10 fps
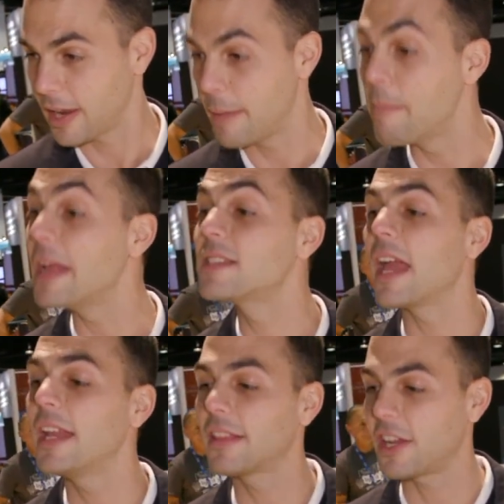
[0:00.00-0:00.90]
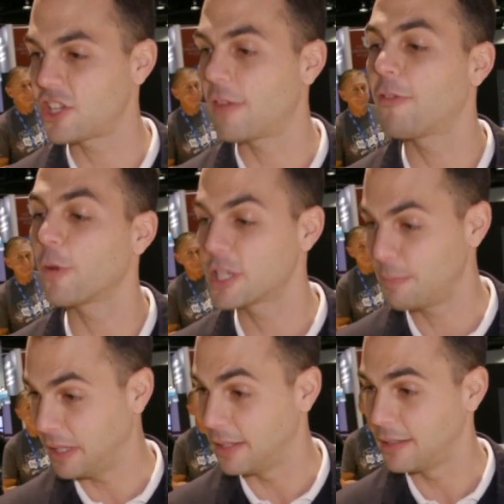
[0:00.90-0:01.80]
Okay. And maintaining that Gen 4
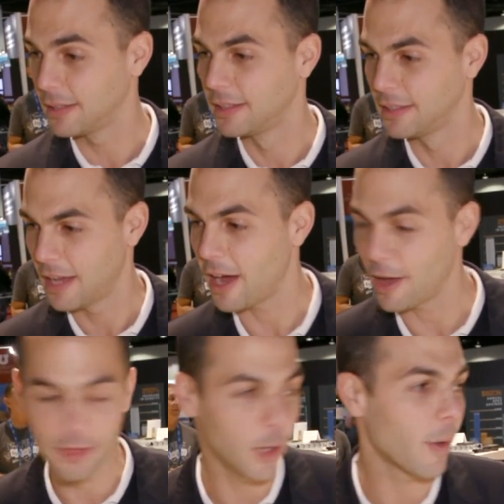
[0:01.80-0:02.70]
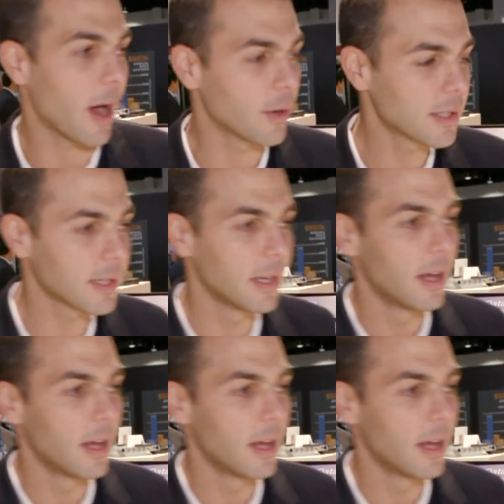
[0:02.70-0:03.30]
speed throughout.